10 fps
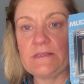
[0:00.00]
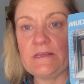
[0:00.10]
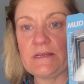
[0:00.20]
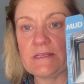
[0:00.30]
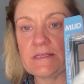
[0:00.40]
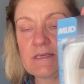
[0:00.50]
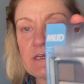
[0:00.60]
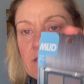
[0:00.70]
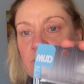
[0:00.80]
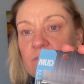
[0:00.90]
you can
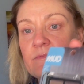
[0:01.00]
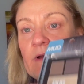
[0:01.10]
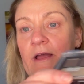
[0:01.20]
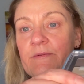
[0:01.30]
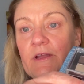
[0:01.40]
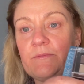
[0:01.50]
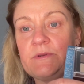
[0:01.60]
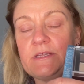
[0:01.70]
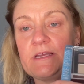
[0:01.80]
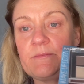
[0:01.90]
see, I haven't
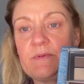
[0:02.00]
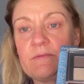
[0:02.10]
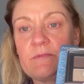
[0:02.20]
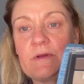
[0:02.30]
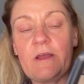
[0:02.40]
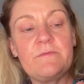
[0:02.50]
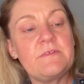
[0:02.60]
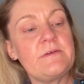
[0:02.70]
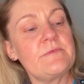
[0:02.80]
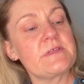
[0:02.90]
opened it yet, but
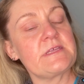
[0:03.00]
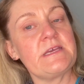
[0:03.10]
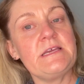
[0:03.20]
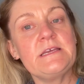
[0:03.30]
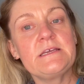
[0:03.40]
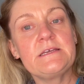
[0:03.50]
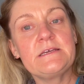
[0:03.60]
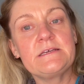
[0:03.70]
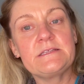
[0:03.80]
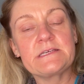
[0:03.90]
hopefully we'll see
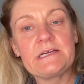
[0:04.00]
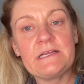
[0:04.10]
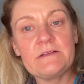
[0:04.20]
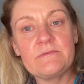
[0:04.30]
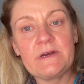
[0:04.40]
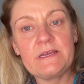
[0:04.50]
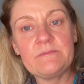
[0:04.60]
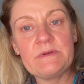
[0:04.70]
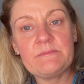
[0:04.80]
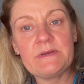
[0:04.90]
the colorway a
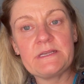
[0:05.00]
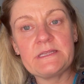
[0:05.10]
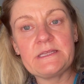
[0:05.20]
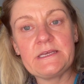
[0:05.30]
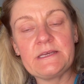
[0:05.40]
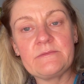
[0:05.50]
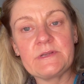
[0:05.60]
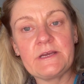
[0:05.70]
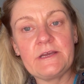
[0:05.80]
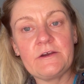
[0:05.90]
bit better there
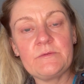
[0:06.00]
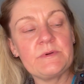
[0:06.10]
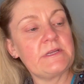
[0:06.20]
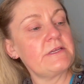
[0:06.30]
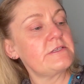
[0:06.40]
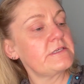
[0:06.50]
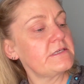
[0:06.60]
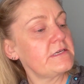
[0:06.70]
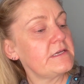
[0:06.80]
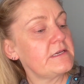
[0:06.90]
when I open it,
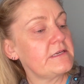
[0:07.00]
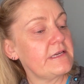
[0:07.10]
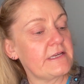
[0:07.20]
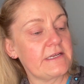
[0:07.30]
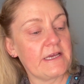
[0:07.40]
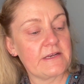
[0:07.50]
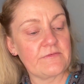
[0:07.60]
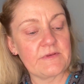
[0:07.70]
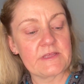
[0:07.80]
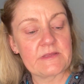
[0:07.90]
get it out
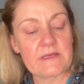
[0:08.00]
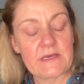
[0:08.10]
of its